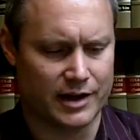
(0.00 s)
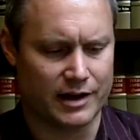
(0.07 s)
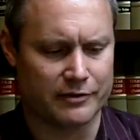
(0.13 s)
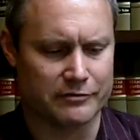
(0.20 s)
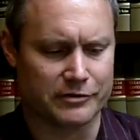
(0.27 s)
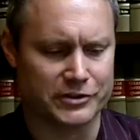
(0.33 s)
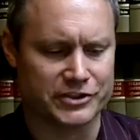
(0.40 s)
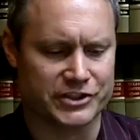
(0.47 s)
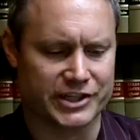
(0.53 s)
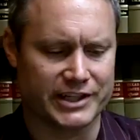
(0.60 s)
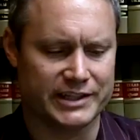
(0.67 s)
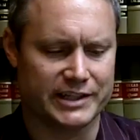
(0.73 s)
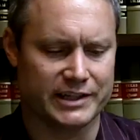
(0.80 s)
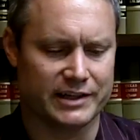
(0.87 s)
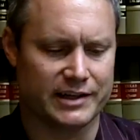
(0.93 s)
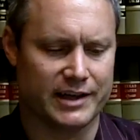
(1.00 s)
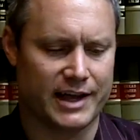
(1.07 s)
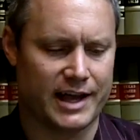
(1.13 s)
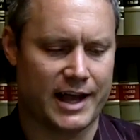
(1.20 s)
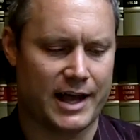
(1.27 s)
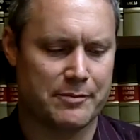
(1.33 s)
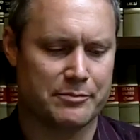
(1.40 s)
Virginia
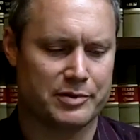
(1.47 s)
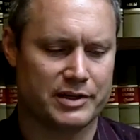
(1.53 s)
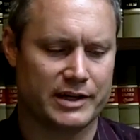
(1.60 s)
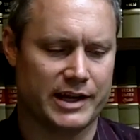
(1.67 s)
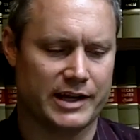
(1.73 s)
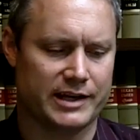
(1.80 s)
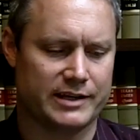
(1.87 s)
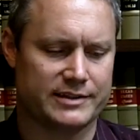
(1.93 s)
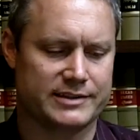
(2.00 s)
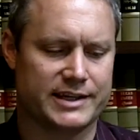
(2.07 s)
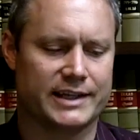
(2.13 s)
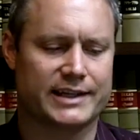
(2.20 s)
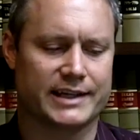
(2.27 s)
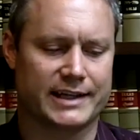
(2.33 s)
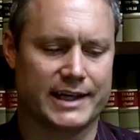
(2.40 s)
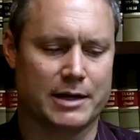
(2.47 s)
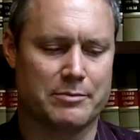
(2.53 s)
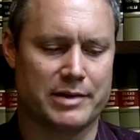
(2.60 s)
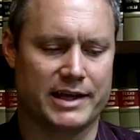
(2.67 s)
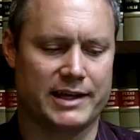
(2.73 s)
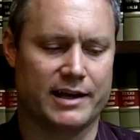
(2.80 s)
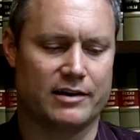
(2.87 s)
had put a ticket
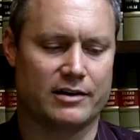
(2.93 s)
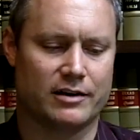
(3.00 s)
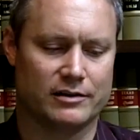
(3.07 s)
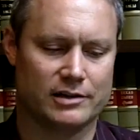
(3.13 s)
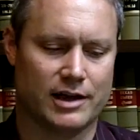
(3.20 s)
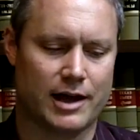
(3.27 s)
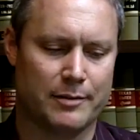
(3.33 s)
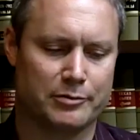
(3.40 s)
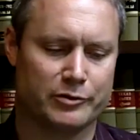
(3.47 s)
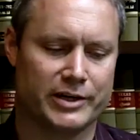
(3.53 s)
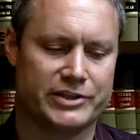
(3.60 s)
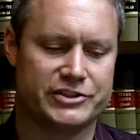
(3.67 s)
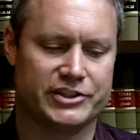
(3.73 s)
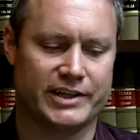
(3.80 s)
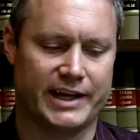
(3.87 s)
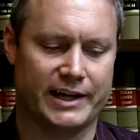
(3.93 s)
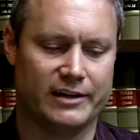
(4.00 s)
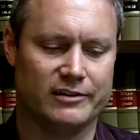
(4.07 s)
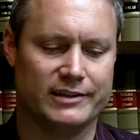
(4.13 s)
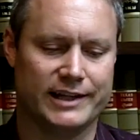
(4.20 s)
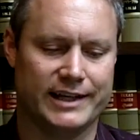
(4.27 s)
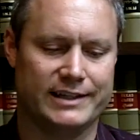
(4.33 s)
campaign out called Operation
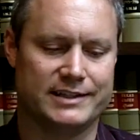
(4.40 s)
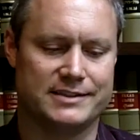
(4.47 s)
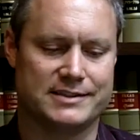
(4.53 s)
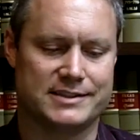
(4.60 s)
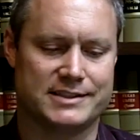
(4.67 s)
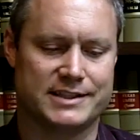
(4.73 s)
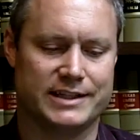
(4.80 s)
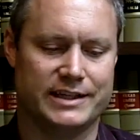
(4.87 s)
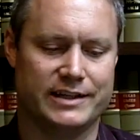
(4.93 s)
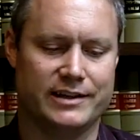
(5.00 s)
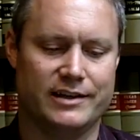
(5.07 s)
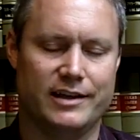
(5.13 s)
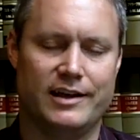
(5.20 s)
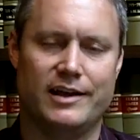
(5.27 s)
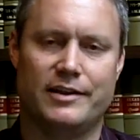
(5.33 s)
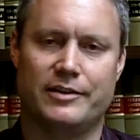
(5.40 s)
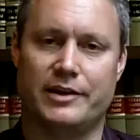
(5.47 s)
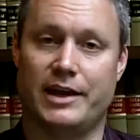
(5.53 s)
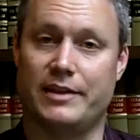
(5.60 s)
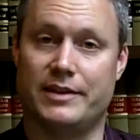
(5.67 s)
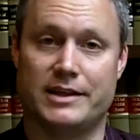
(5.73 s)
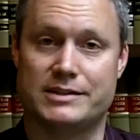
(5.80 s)
Air, Land, and Sea,
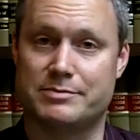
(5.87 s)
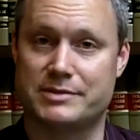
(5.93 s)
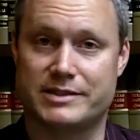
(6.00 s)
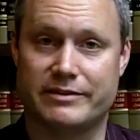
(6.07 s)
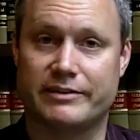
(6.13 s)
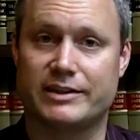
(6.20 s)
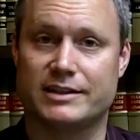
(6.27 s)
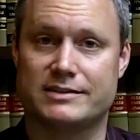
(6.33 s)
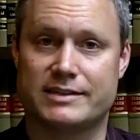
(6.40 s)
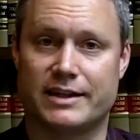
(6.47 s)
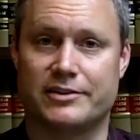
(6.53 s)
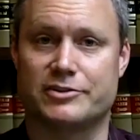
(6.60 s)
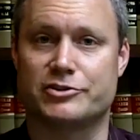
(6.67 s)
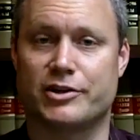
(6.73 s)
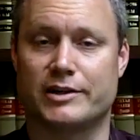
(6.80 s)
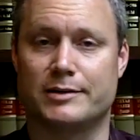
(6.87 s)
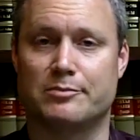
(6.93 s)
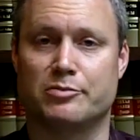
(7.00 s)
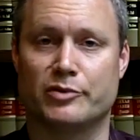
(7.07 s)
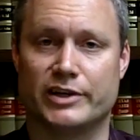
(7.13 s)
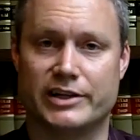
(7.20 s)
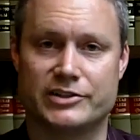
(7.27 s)
and they specifically said they're trying to
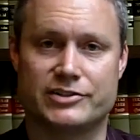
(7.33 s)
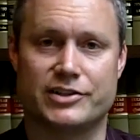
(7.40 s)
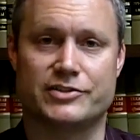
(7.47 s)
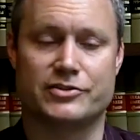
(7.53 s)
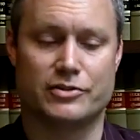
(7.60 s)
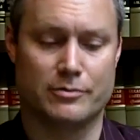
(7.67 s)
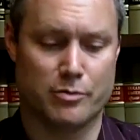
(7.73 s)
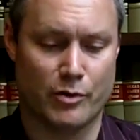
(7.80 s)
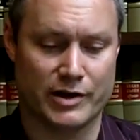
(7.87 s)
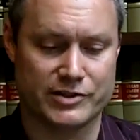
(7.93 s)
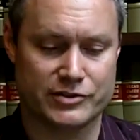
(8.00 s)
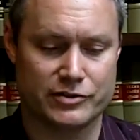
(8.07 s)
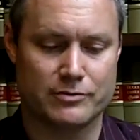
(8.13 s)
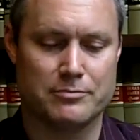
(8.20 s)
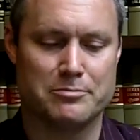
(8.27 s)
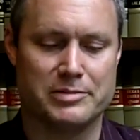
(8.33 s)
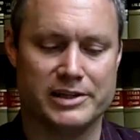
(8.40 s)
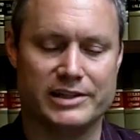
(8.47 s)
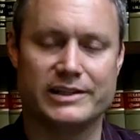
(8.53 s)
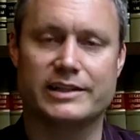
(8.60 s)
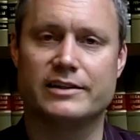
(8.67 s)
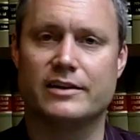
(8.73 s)
bridge the $2.2
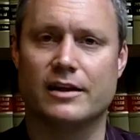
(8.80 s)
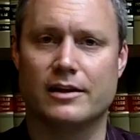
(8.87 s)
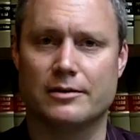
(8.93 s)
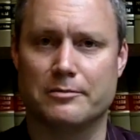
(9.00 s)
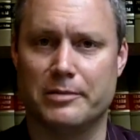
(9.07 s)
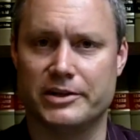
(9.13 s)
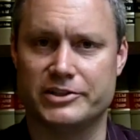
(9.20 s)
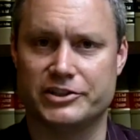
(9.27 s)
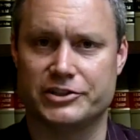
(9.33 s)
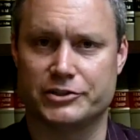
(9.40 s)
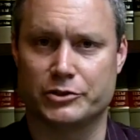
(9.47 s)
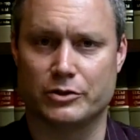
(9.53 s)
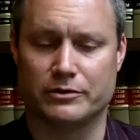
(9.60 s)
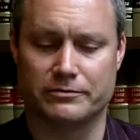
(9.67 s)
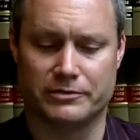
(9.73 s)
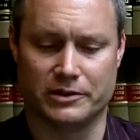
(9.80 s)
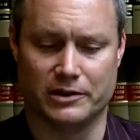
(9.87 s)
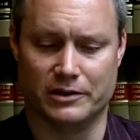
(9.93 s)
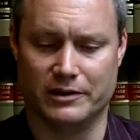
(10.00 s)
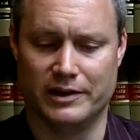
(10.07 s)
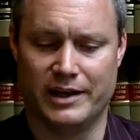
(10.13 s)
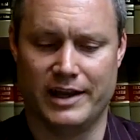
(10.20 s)
billion budget
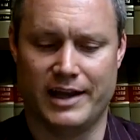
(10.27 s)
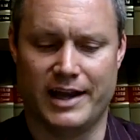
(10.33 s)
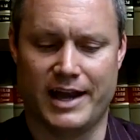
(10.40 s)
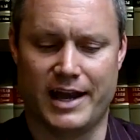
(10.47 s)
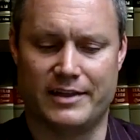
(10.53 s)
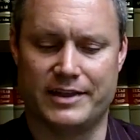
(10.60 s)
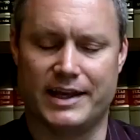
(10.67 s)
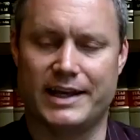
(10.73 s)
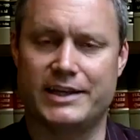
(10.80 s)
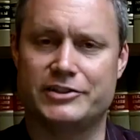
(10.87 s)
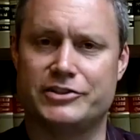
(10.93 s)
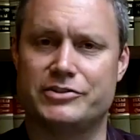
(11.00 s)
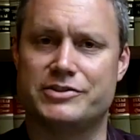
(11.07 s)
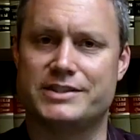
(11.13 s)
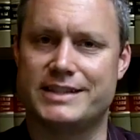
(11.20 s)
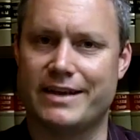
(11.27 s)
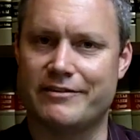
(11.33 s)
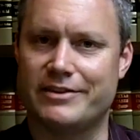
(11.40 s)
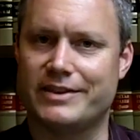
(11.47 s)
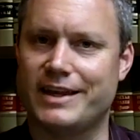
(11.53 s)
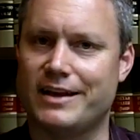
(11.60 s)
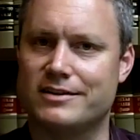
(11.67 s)
shortfall, and they issued
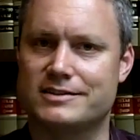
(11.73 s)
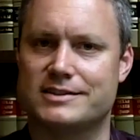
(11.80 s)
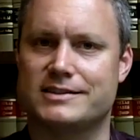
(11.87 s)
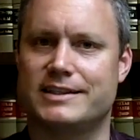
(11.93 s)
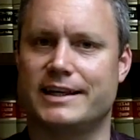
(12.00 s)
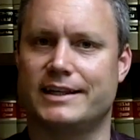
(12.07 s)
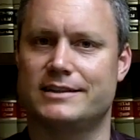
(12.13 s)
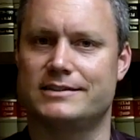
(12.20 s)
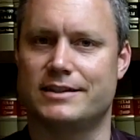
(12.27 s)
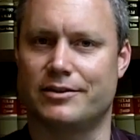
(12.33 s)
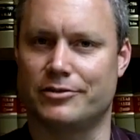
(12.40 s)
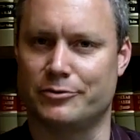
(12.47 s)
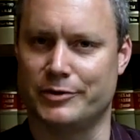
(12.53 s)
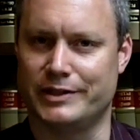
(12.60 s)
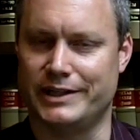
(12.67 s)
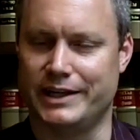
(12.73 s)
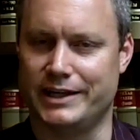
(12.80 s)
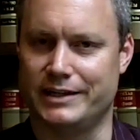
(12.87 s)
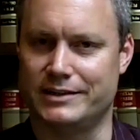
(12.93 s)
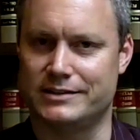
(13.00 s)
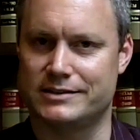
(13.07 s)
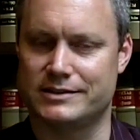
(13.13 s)
7,000 tickets in 3
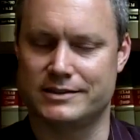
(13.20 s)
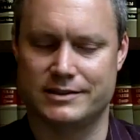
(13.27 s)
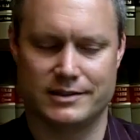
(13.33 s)
days.